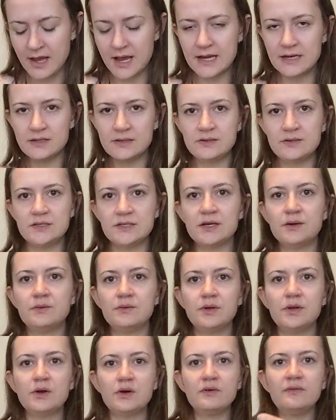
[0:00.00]
I
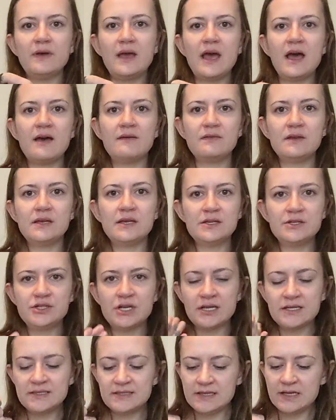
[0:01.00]
don't know if I have it
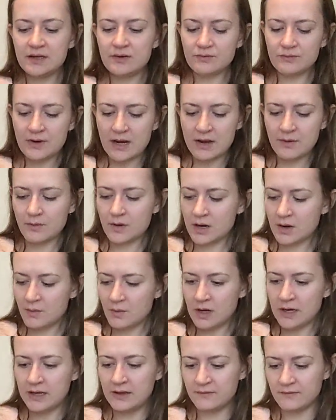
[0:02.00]
adjusted right where I
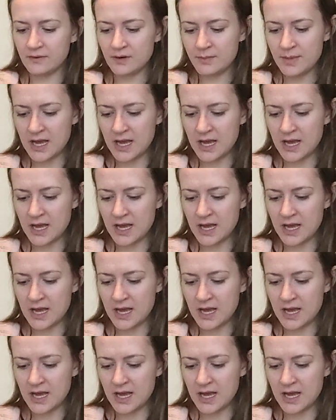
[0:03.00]
want it for a